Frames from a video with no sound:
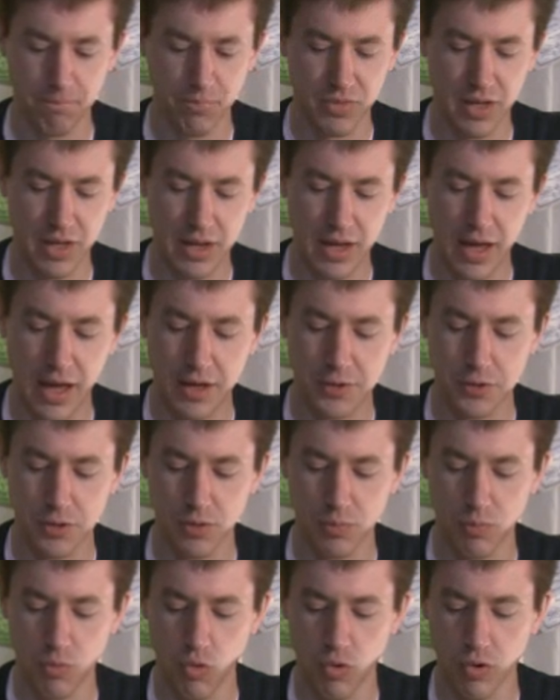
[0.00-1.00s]
It has
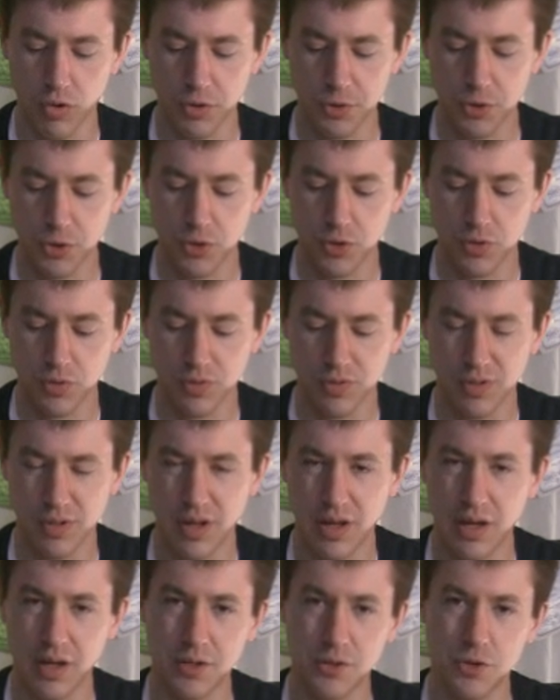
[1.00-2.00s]
a more
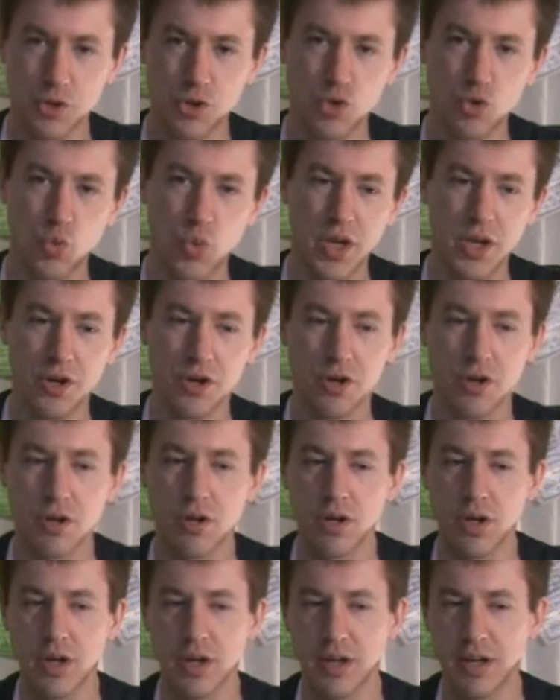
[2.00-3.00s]

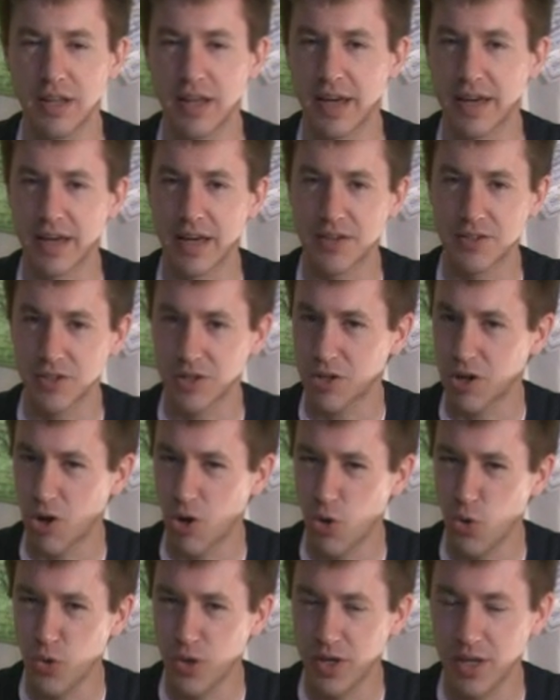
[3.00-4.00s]
sweeter, like I said,
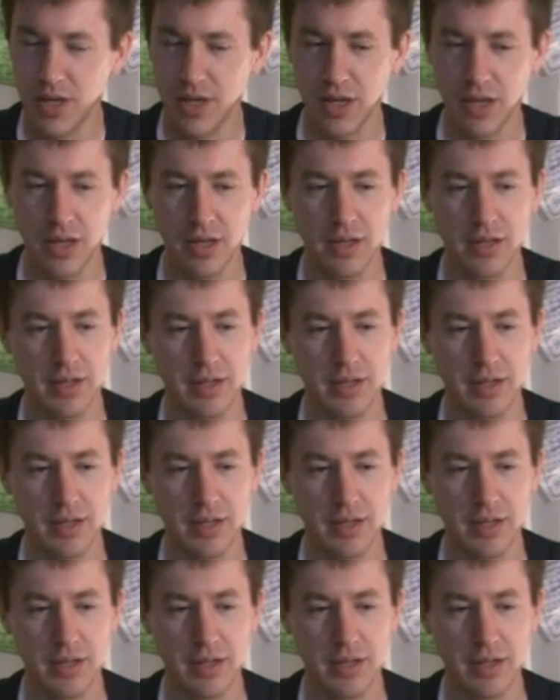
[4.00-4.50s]
oaky,